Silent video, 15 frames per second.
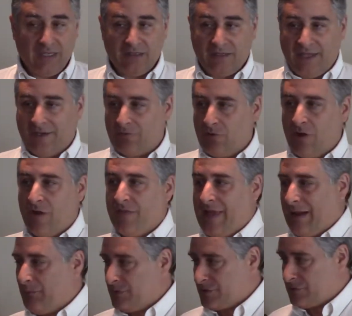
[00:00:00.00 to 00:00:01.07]
Later on,
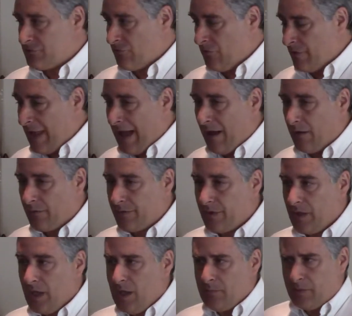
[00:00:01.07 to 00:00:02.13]
that was thrown out.
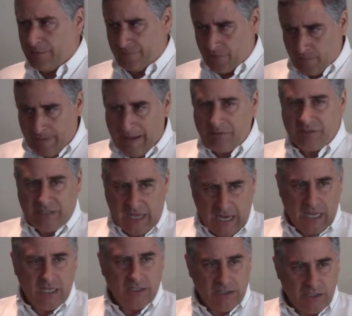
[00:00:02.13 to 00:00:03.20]
But for about
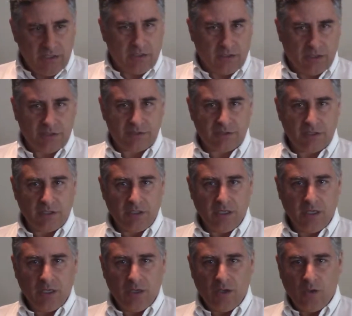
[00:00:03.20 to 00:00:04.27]
10 years,
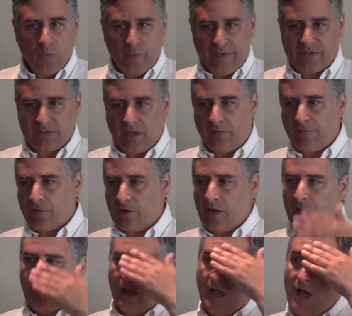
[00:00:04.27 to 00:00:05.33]
we suffered
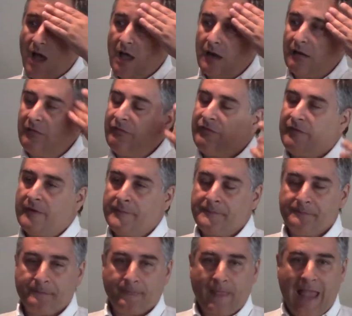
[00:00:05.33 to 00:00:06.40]
a lot of
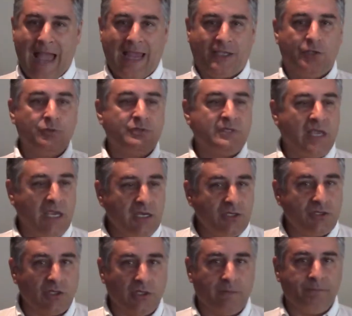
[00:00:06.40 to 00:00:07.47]

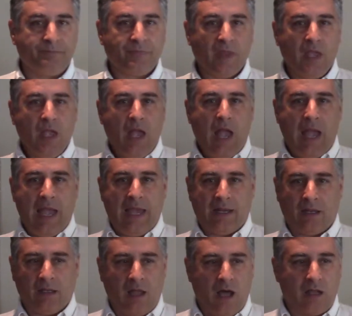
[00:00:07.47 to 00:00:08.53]
accusation and
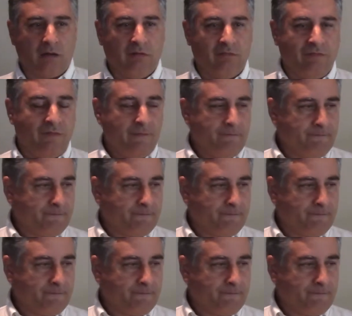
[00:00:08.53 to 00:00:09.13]
a lot of